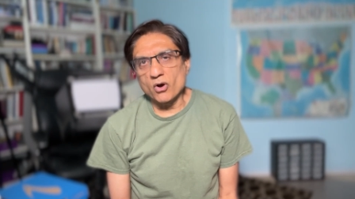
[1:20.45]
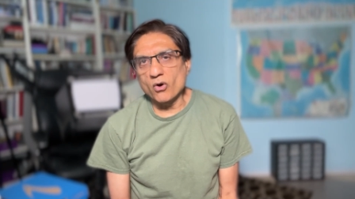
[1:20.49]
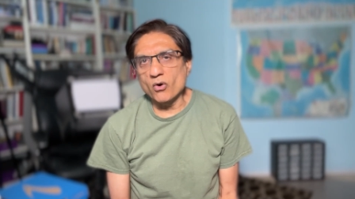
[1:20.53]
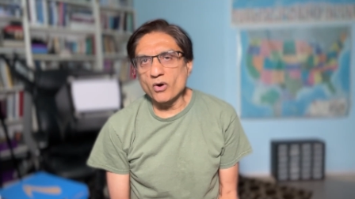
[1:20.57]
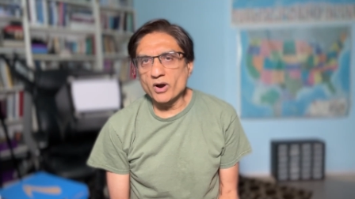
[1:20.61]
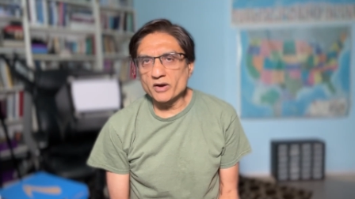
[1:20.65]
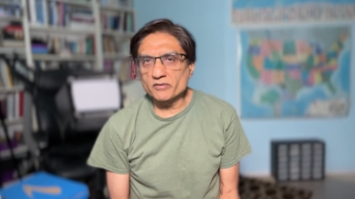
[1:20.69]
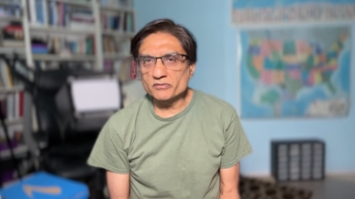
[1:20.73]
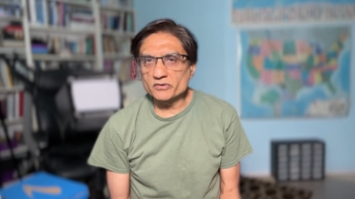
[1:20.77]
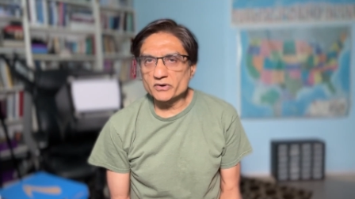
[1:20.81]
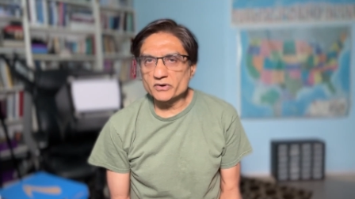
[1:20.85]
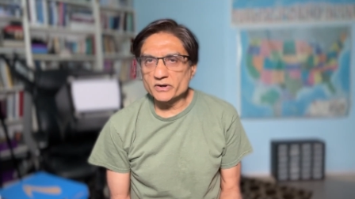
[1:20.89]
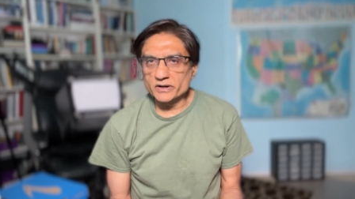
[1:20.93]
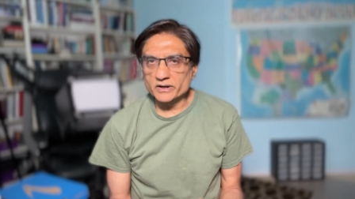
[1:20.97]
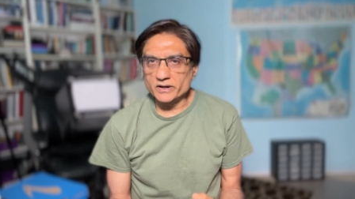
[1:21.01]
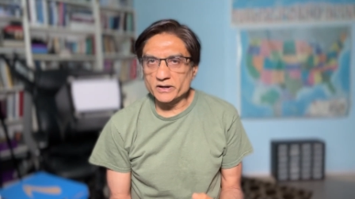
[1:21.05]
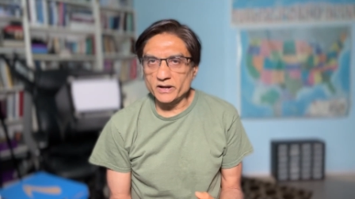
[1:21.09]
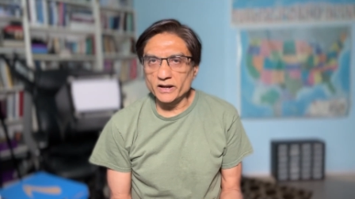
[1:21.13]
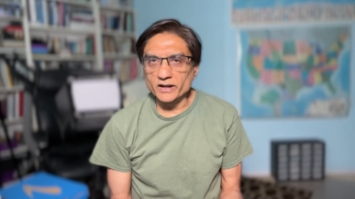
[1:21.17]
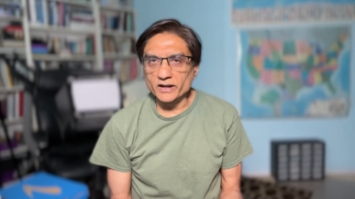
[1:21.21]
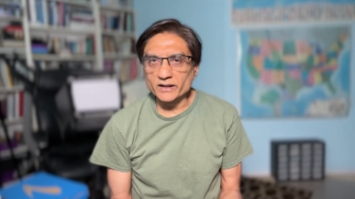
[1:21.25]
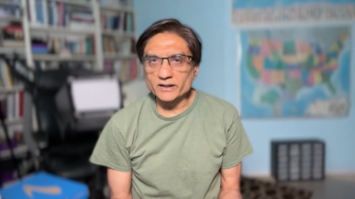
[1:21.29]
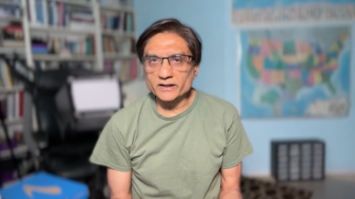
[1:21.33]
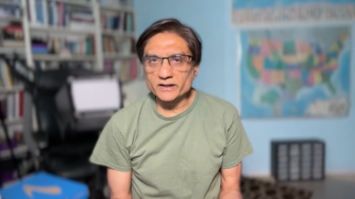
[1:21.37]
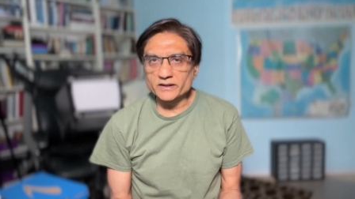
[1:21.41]
However,
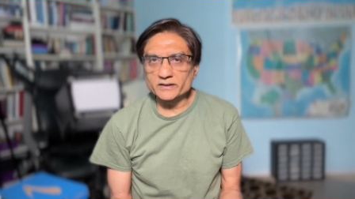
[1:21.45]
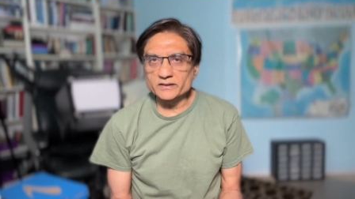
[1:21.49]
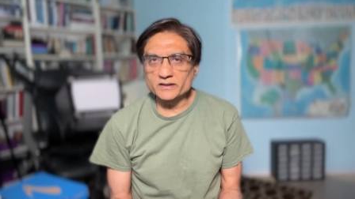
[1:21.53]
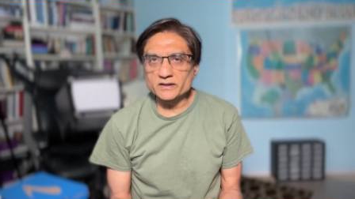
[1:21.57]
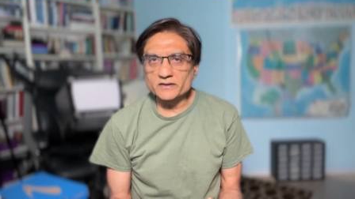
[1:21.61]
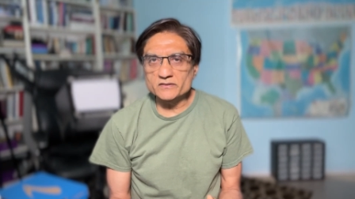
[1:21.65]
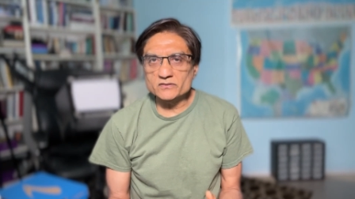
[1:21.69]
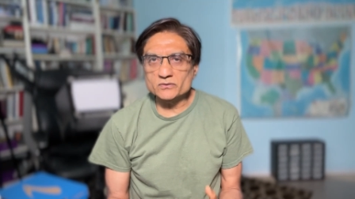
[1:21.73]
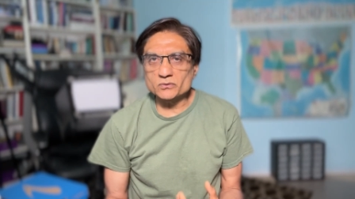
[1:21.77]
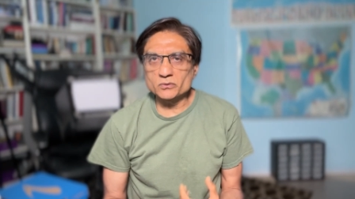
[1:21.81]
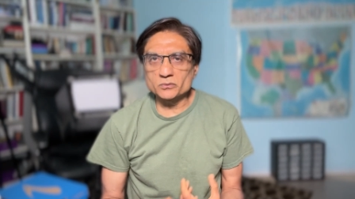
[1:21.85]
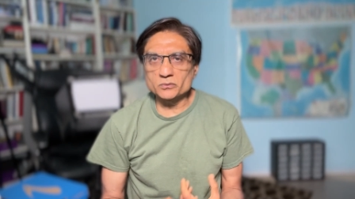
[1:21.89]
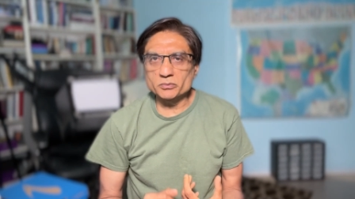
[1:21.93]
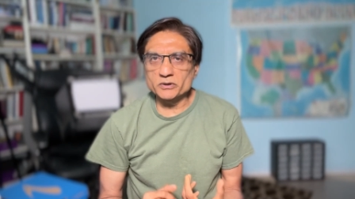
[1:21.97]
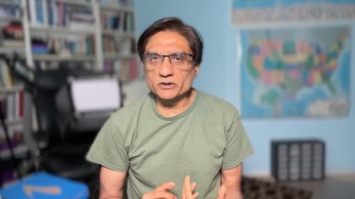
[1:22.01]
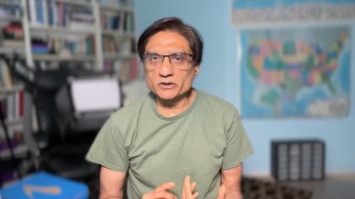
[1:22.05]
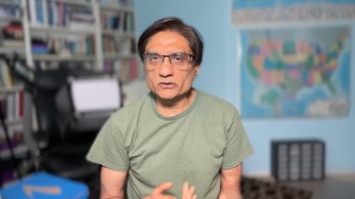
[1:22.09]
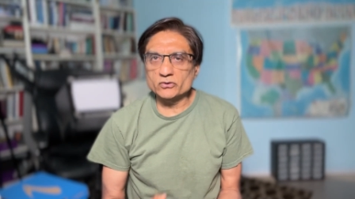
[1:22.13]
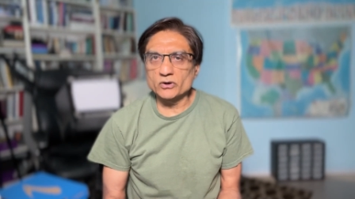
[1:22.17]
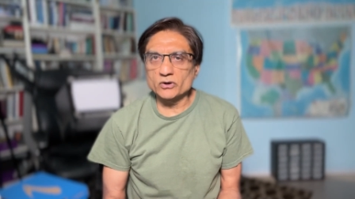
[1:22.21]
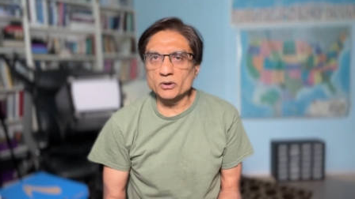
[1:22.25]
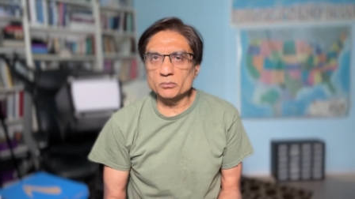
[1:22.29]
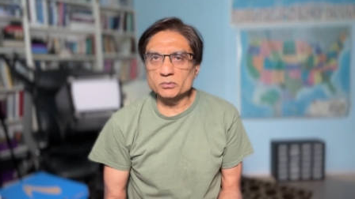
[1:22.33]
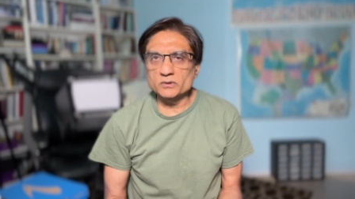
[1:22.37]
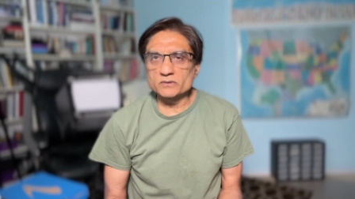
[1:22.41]
inhaling this could be
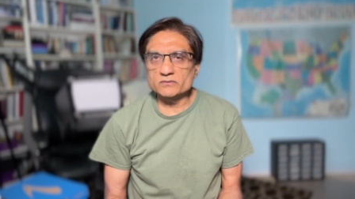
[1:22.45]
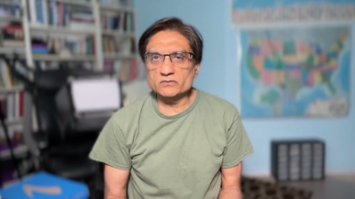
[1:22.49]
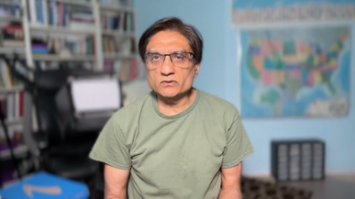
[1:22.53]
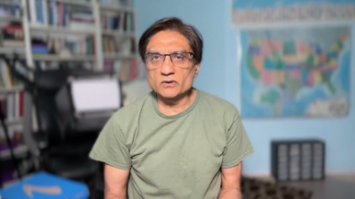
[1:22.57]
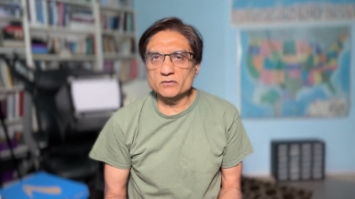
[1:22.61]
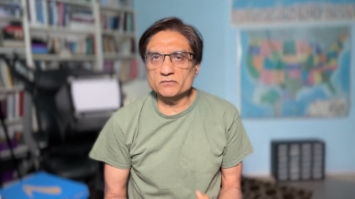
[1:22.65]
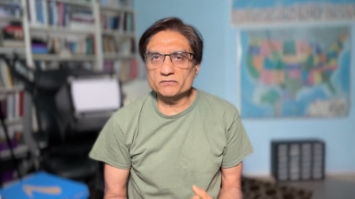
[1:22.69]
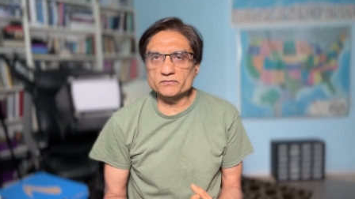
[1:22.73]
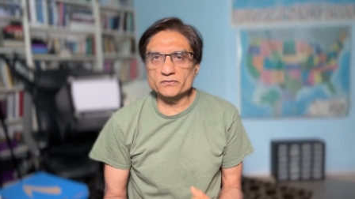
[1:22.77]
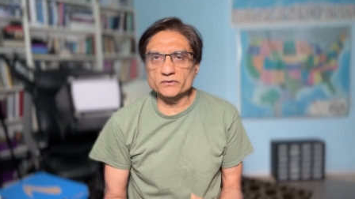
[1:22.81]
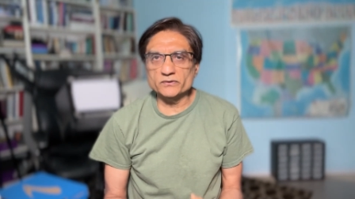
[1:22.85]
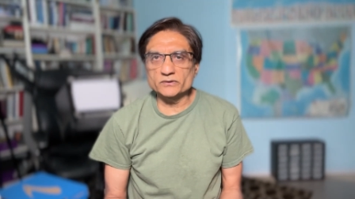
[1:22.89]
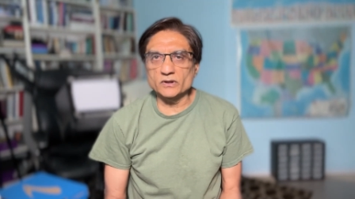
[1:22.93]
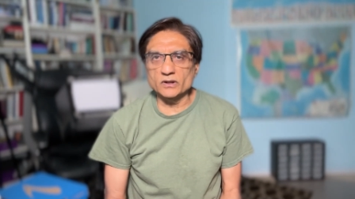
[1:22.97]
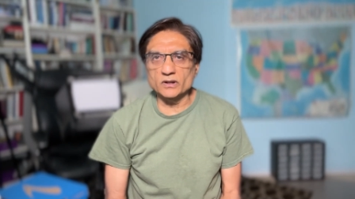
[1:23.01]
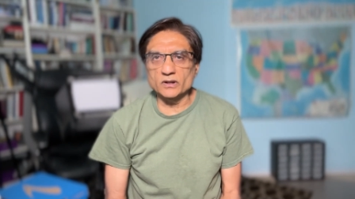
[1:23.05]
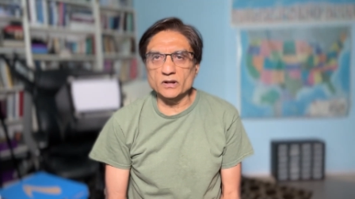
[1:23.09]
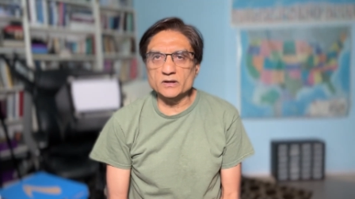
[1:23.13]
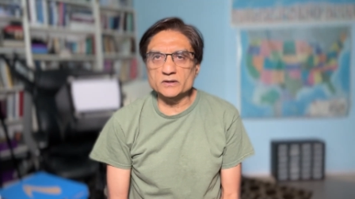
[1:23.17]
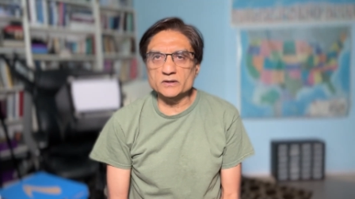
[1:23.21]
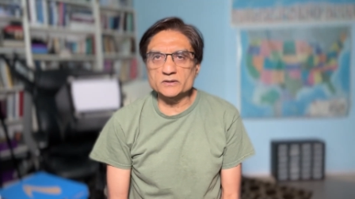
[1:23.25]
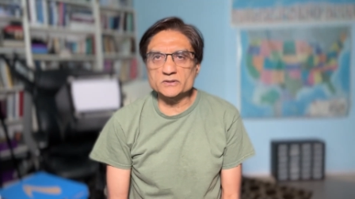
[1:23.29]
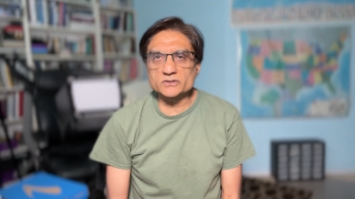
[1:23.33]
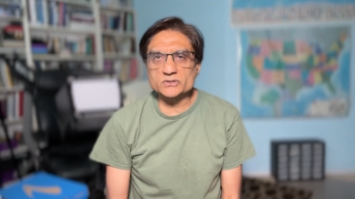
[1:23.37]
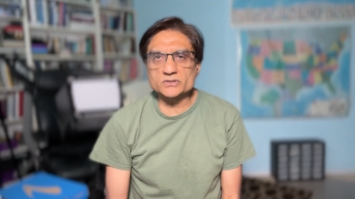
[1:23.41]
troublesome for the
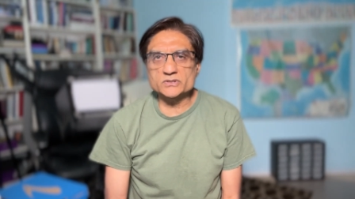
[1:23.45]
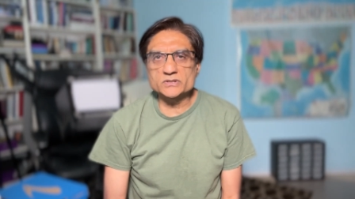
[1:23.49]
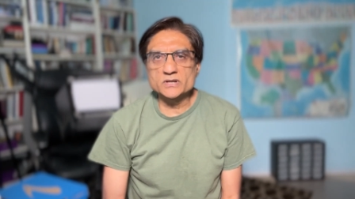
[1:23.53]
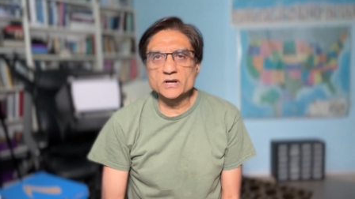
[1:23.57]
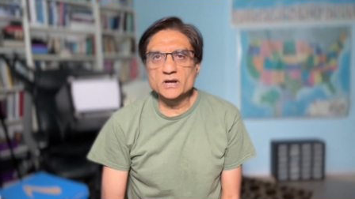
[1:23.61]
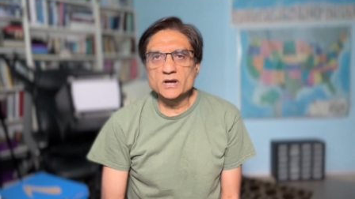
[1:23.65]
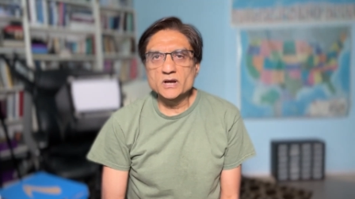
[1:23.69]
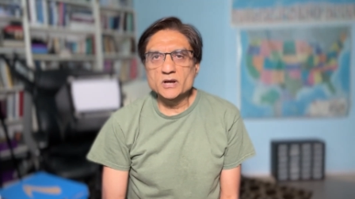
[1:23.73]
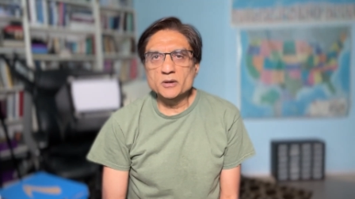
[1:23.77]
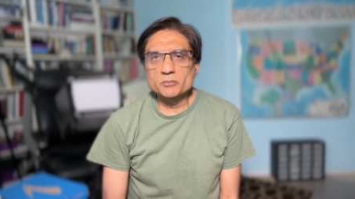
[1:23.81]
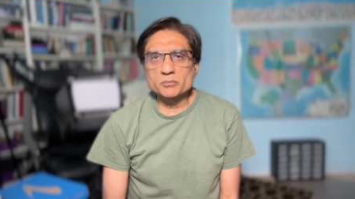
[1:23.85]
lungs